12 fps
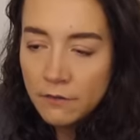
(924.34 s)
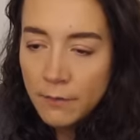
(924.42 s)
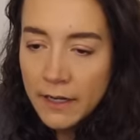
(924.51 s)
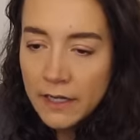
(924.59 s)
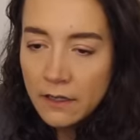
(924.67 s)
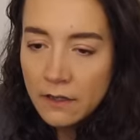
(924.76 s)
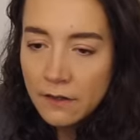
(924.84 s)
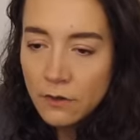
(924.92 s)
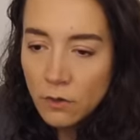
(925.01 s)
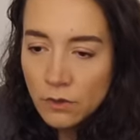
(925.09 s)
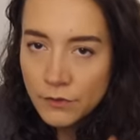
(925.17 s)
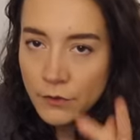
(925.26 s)
of my
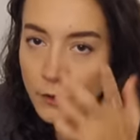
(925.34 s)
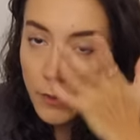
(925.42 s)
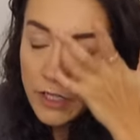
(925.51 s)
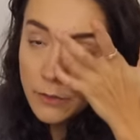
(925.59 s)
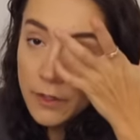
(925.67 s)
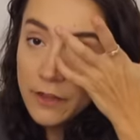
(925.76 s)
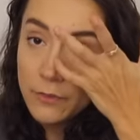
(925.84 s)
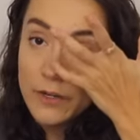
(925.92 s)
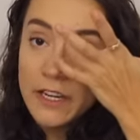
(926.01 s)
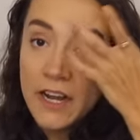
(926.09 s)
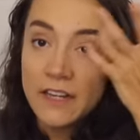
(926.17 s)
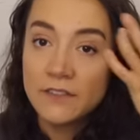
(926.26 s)
goals for 2023
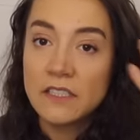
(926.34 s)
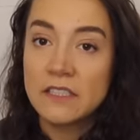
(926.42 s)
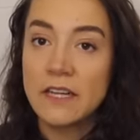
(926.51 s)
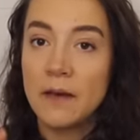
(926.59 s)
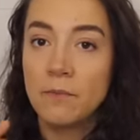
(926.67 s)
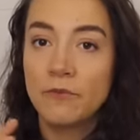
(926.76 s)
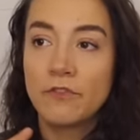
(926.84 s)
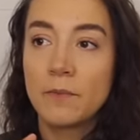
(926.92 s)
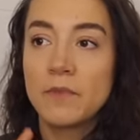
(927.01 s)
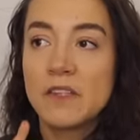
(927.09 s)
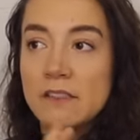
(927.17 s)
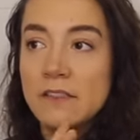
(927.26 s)
kind of stem
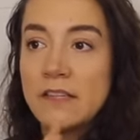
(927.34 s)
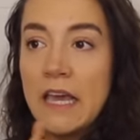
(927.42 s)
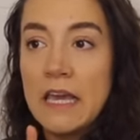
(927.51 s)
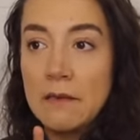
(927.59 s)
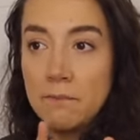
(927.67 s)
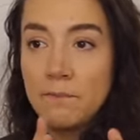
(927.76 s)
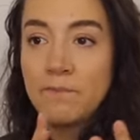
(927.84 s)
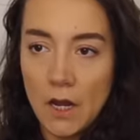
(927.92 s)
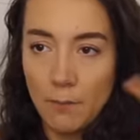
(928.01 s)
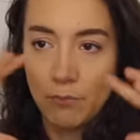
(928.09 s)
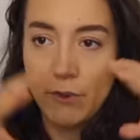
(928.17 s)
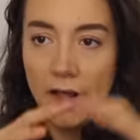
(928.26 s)
from the same
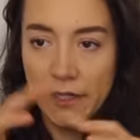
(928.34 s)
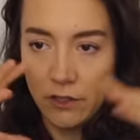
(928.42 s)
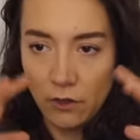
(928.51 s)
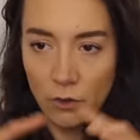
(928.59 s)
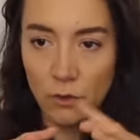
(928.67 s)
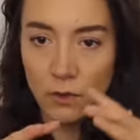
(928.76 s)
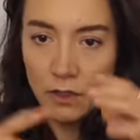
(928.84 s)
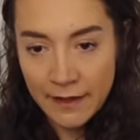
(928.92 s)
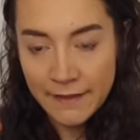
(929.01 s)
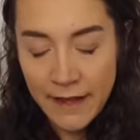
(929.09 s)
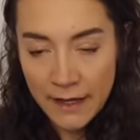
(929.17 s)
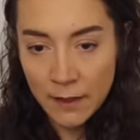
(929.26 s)
umbrella goal.
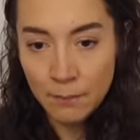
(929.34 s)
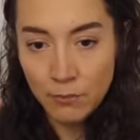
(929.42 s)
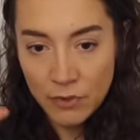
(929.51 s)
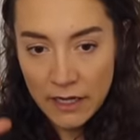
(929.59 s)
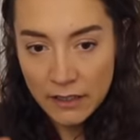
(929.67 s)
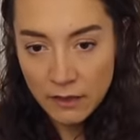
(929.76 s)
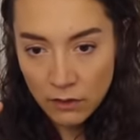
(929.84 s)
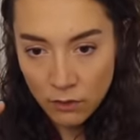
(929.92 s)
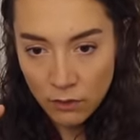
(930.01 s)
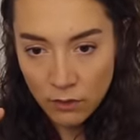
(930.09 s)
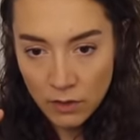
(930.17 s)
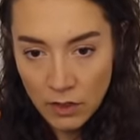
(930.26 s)
And that umbrella
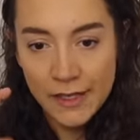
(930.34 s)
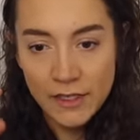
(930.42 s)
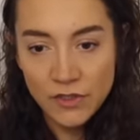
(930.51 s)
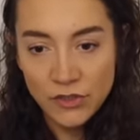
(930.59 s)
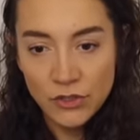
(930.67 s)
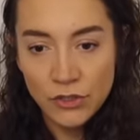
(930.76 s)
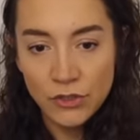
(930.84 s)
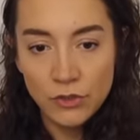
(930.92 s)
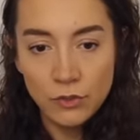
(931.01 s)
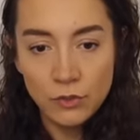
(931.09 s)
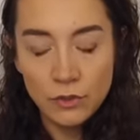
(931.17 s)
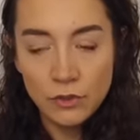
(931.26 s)
goal is
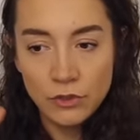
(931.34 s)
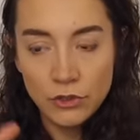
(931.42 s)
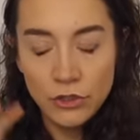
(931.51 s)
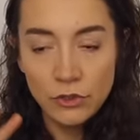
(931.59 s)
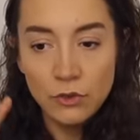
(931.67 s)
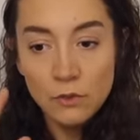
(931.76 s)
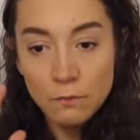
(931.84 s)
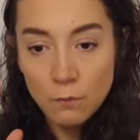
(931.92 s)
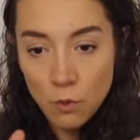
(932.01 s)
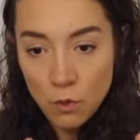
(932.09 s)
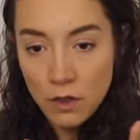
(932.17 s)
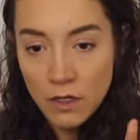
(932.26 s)
to do
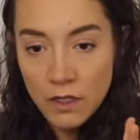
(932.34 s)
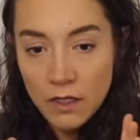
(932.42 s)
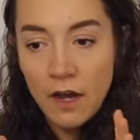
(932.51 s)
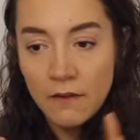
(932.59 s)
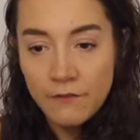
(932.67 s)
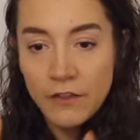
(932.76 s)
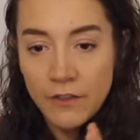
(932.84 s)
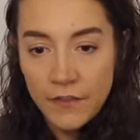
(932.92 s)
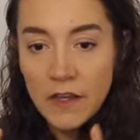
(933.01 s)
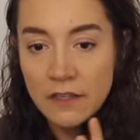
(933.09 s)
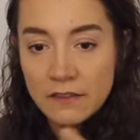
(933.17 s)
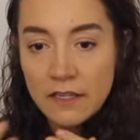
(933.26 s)
more of the
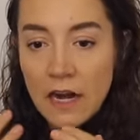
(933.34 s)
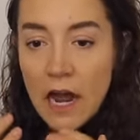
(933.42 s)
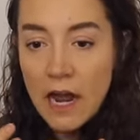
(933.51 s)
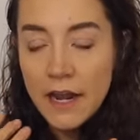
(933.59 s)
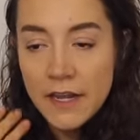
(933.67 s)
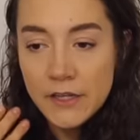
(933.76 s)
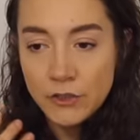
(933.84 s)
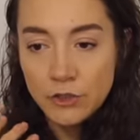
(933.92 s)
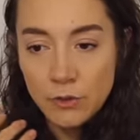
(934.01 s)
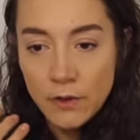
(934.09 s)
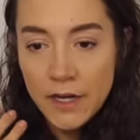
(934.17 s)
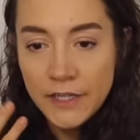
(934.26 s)
things that I
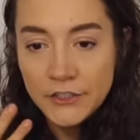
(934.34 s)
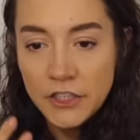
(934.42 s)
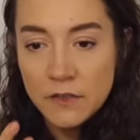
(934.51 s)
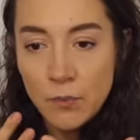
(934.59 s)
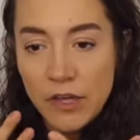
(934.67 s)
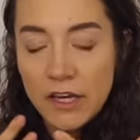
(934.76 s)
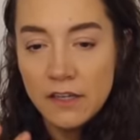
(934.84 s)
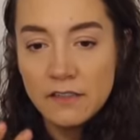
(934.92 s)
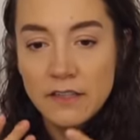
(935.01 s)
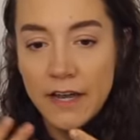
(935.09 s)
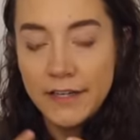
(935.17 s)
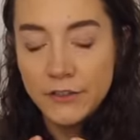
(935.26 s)
enjoy just because
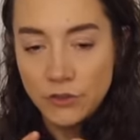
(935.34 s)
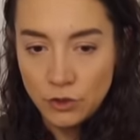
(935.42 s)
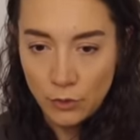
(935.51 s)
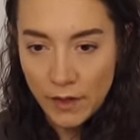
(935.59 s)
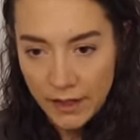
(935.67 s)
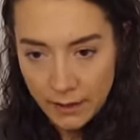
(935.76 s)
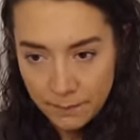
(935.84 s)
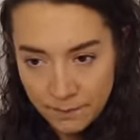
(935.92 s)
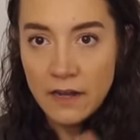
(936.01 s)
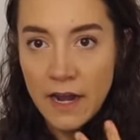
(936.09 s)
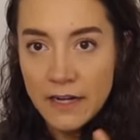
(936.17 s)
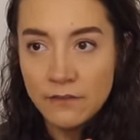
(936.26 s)
I enjoy them.
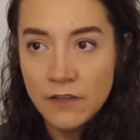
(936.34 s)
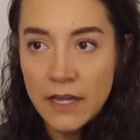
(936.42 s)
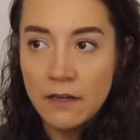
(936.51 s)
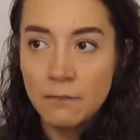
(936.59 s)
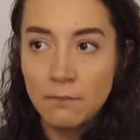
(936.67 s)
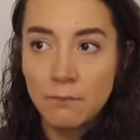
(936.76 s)
Kind of like